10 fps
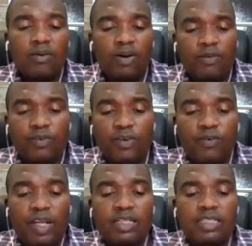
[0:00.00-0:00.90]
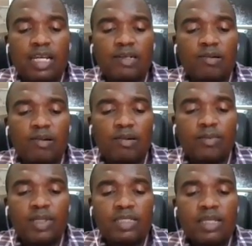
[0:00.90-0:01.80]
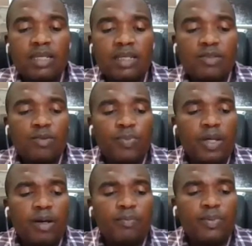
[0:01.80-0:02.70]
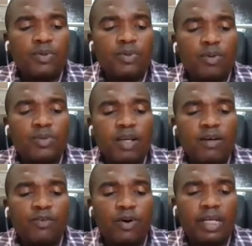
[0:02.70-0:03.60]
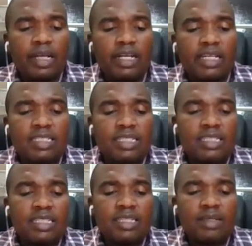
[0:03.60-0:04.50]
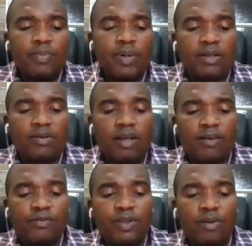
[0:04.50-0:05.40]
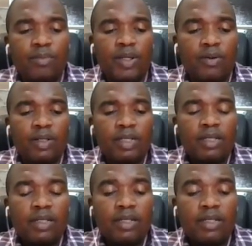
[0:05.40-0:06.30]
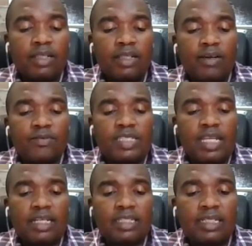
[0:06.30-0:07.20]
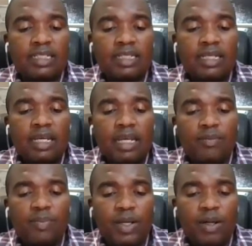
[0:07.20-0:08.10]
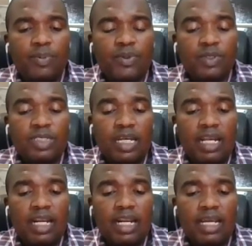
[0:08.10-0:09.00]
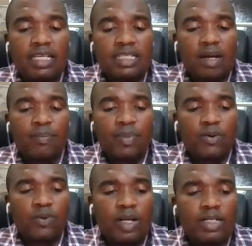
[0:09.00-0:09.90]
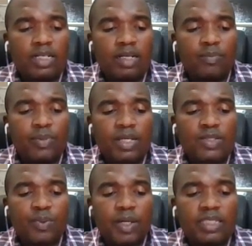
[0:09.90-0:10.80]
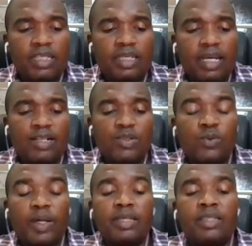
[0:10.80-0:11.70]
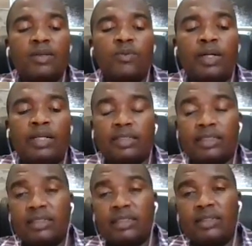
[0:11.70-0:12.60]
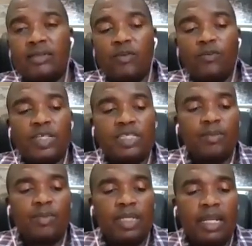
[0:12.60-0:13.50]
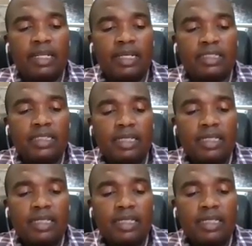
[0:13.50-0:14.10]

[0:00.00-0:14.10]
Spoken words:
or even financial economics should be able to observe occurrences in the particular phenomenon they have studied and be able to generalize about what can be expected elsewhere in the world of a similar nature.